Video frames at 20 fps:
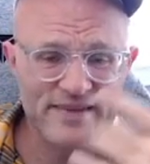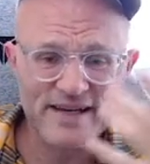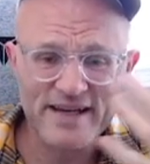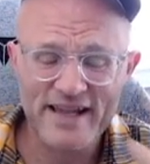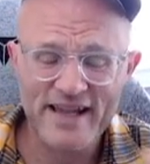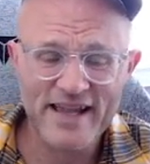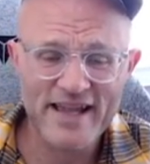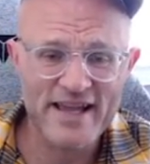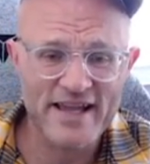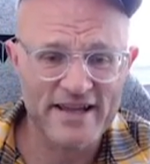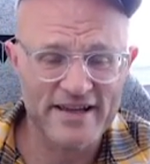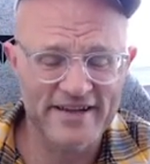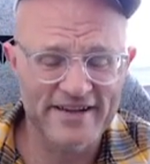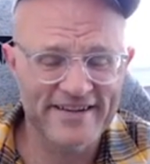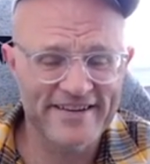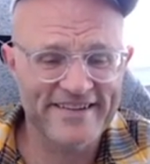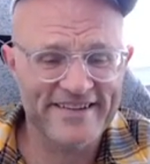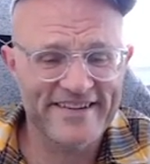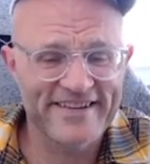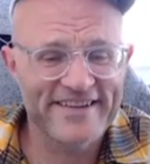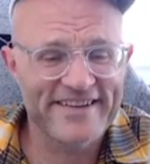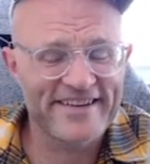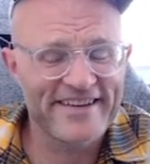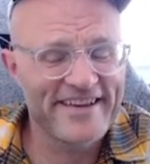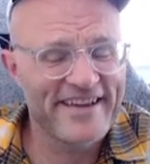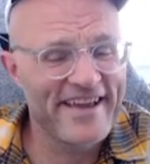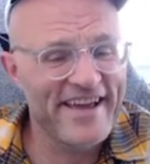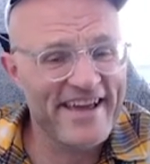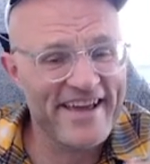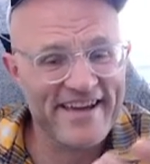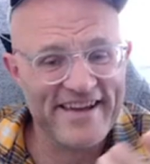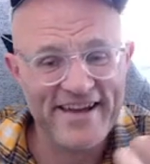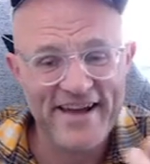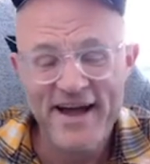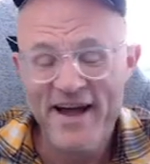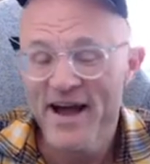hey, hey,